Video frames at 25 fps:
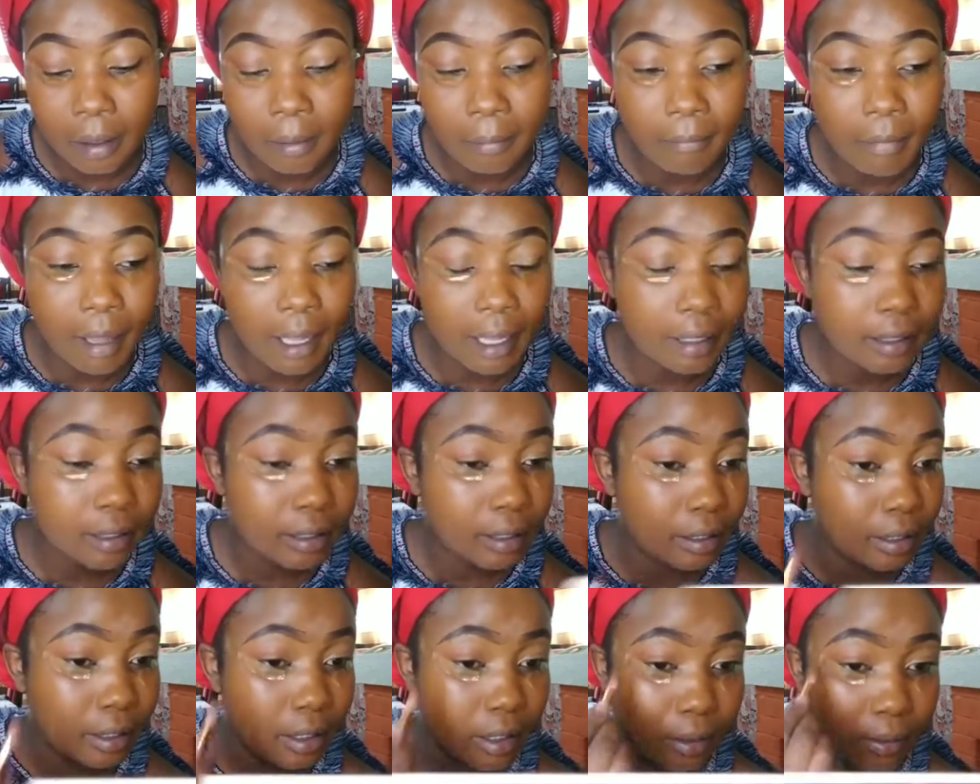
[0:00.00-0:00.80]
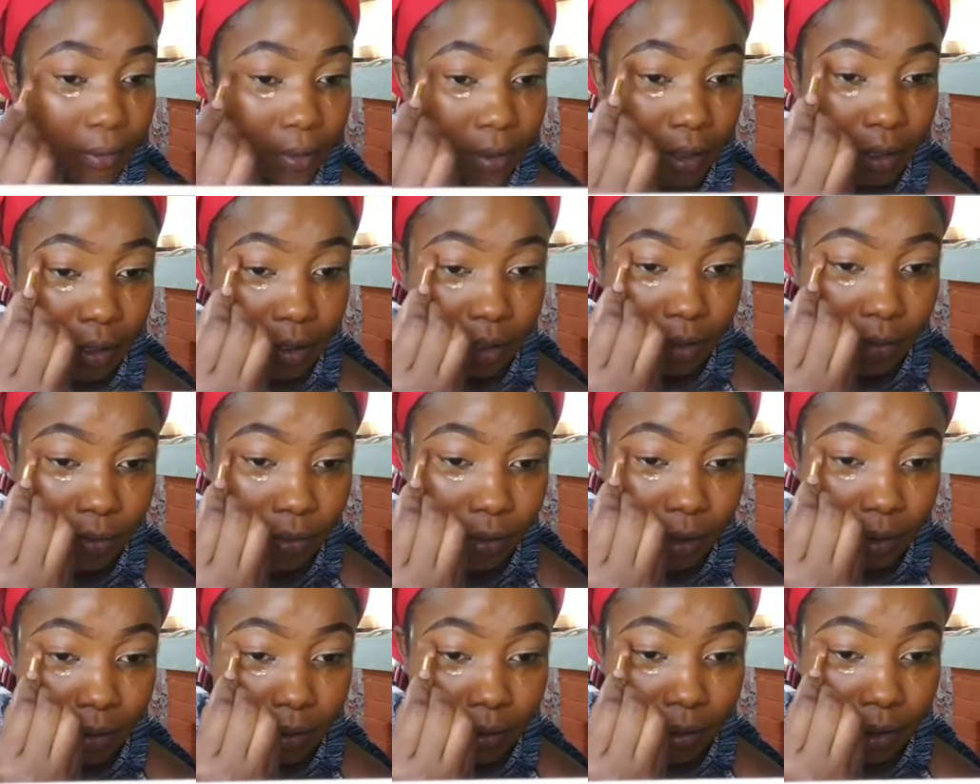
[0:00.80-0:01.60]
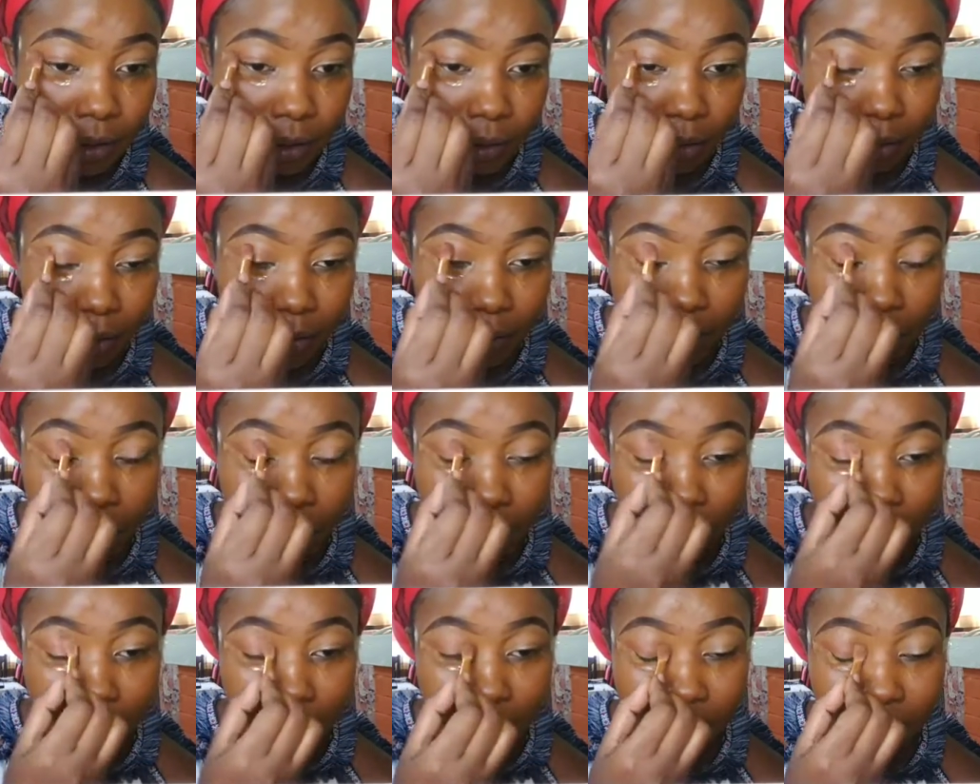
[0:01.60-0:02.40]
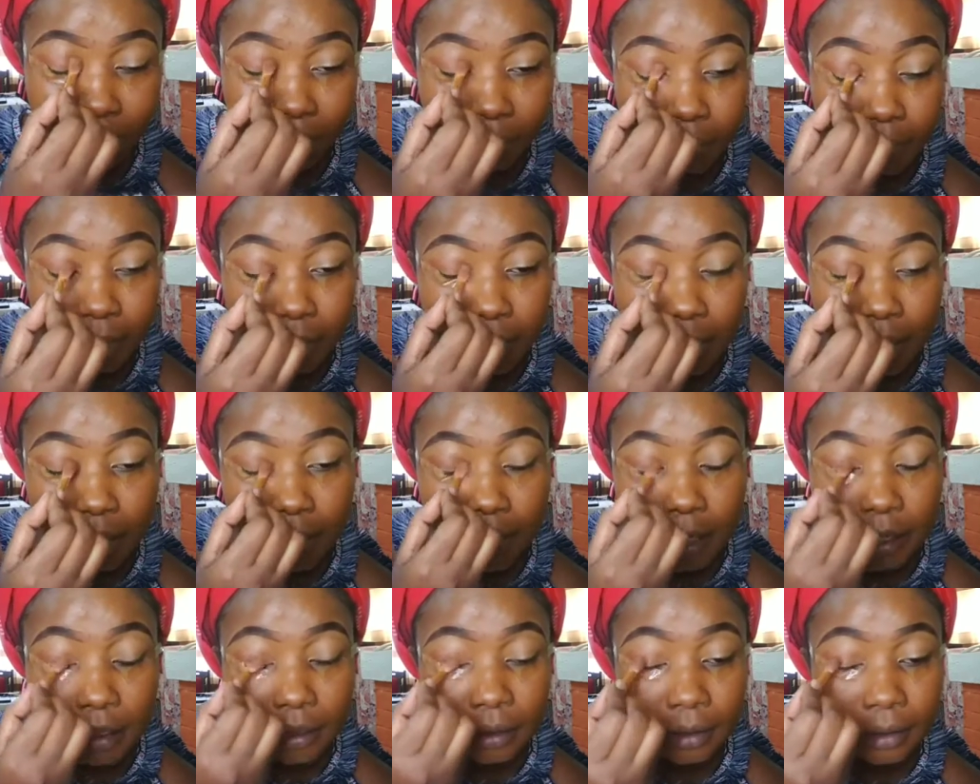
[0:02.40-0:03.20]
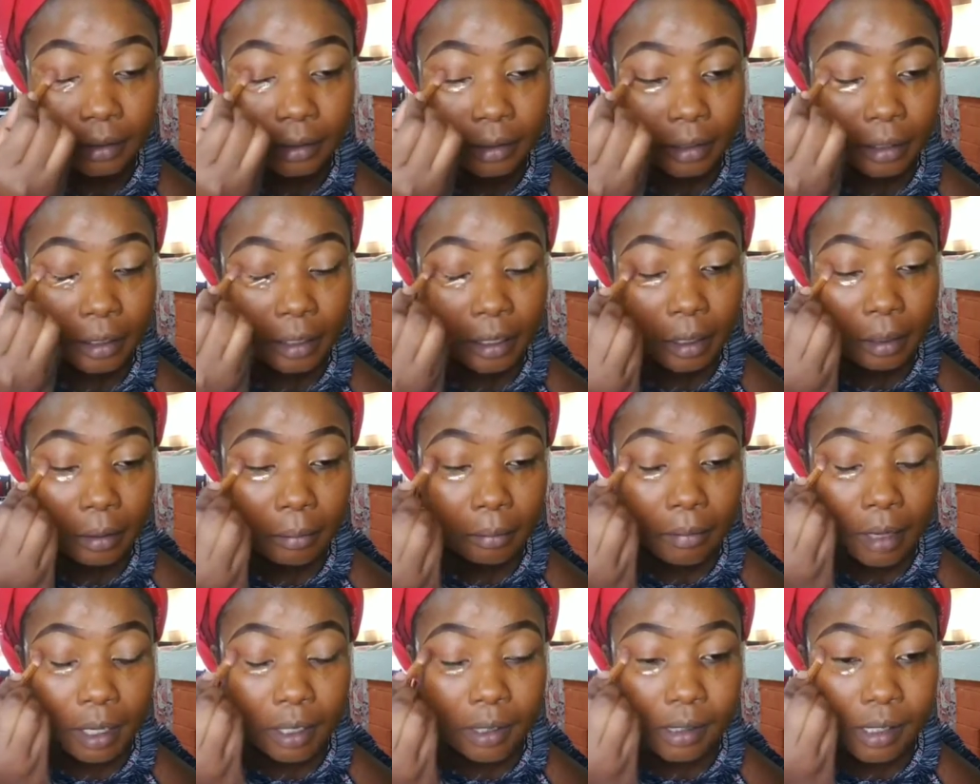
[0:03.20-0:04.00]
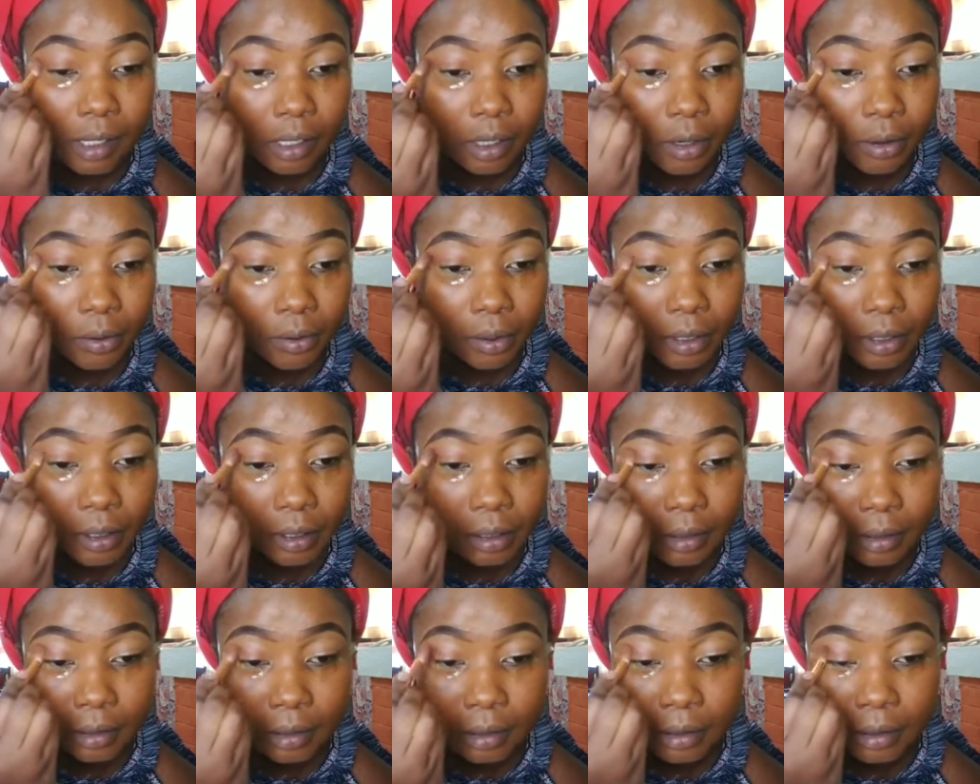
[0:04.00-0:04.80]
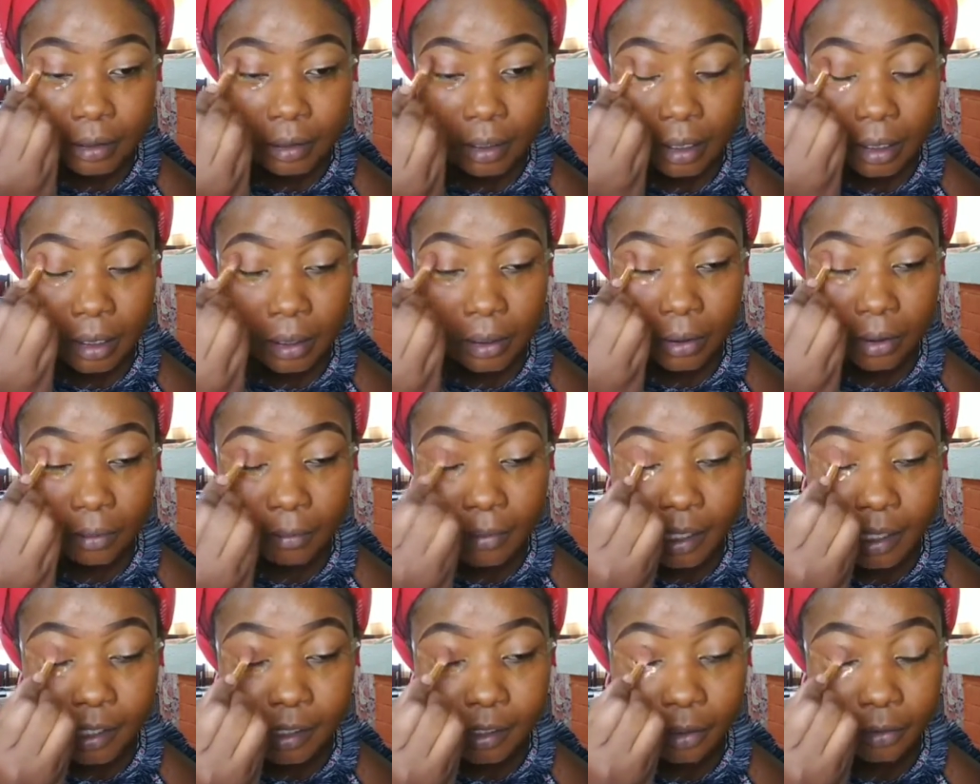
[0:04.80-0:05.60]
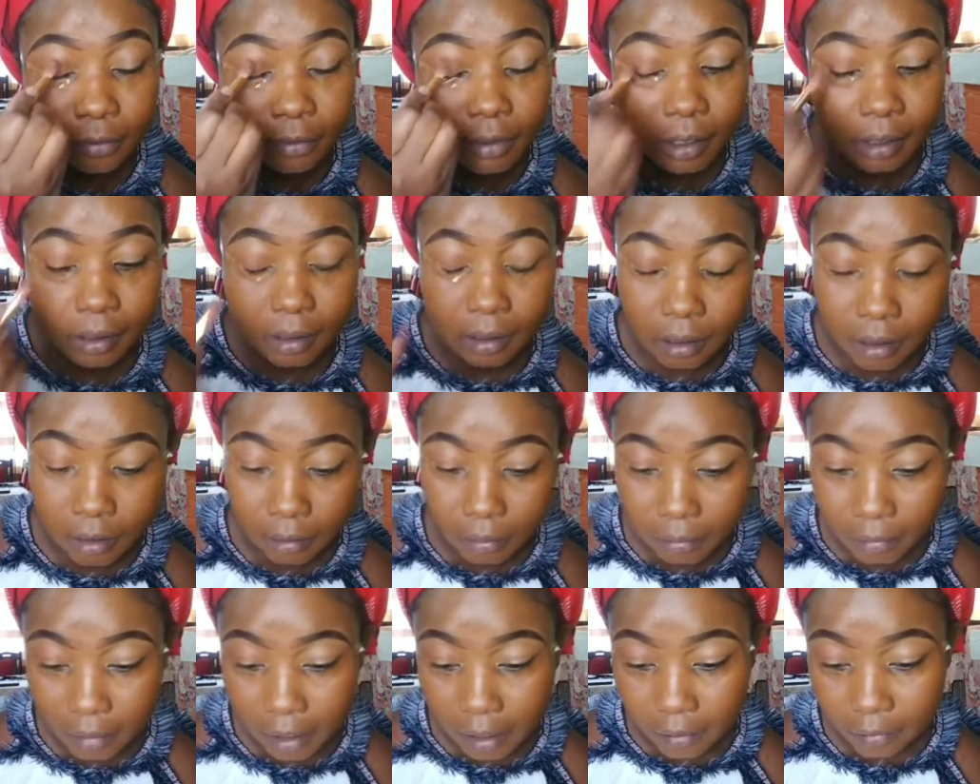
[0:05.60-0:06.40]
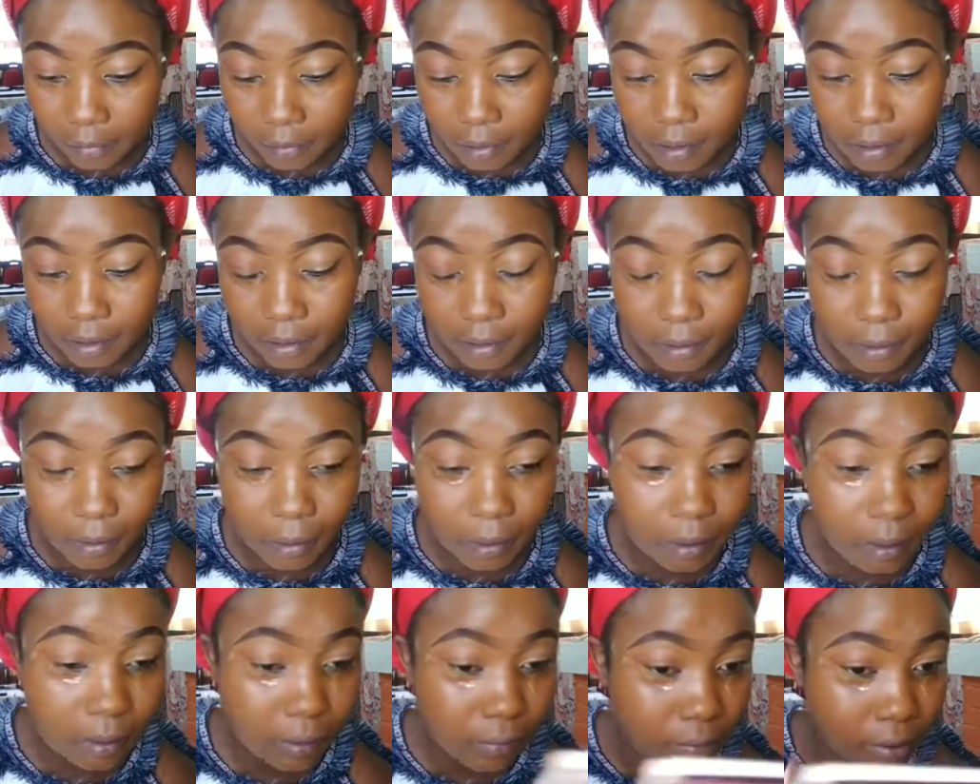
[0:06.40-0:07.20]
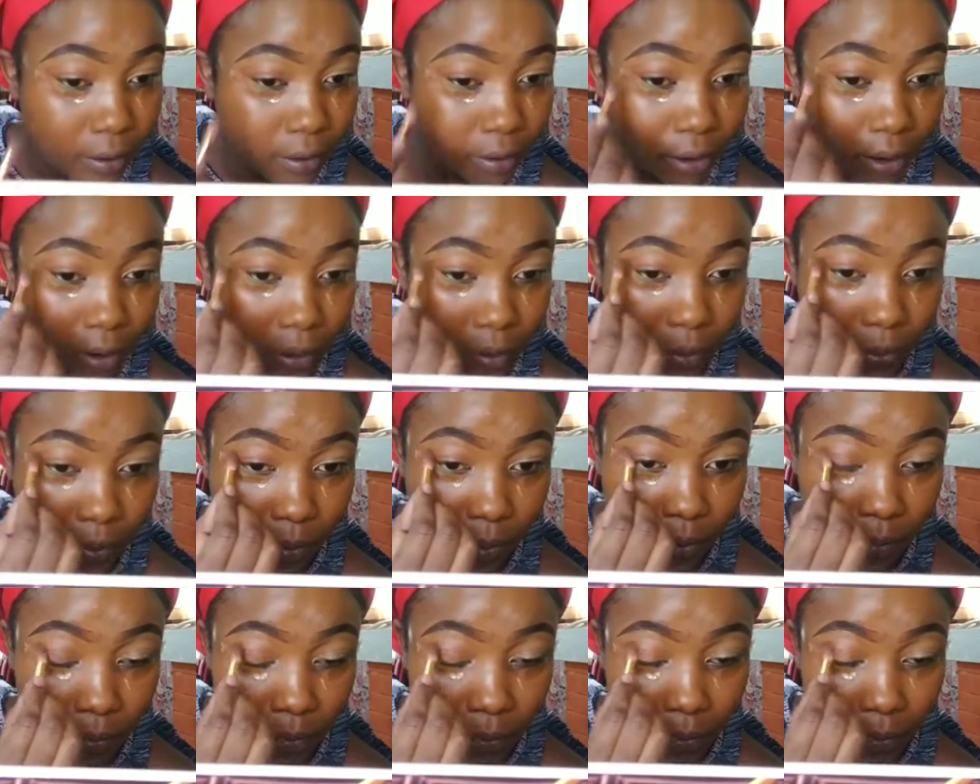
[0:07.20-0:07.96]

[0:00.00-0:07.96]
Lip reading: But it is what it is. We're just gonna go with the flow. And my insecurities or my self-esteem levels are still very low